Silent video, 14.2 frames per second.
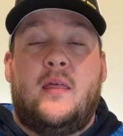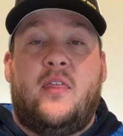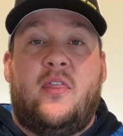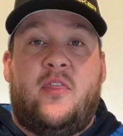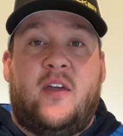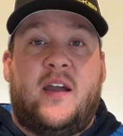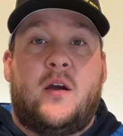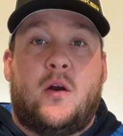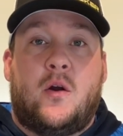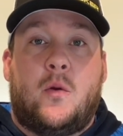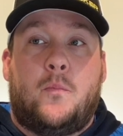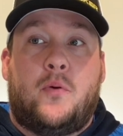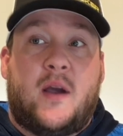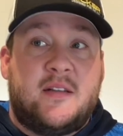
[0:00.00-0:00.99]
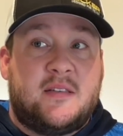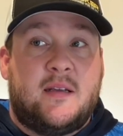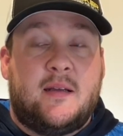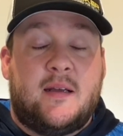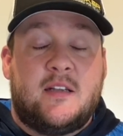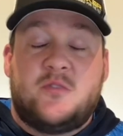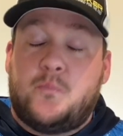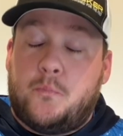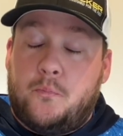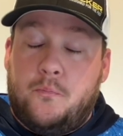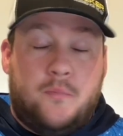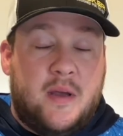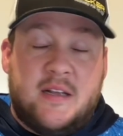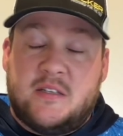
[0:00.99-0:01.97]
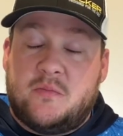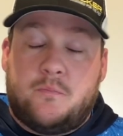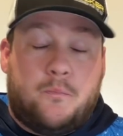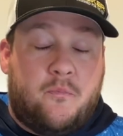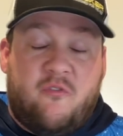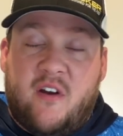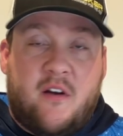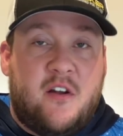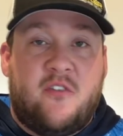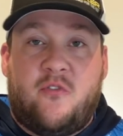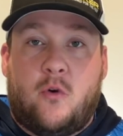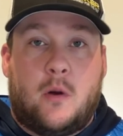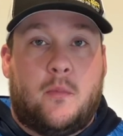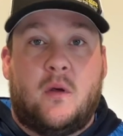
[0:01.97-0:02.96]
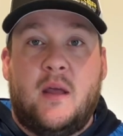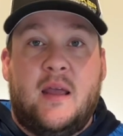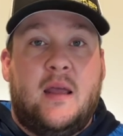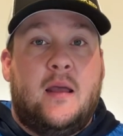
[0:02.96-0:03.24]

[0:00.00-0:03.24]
their pricing is very affordable.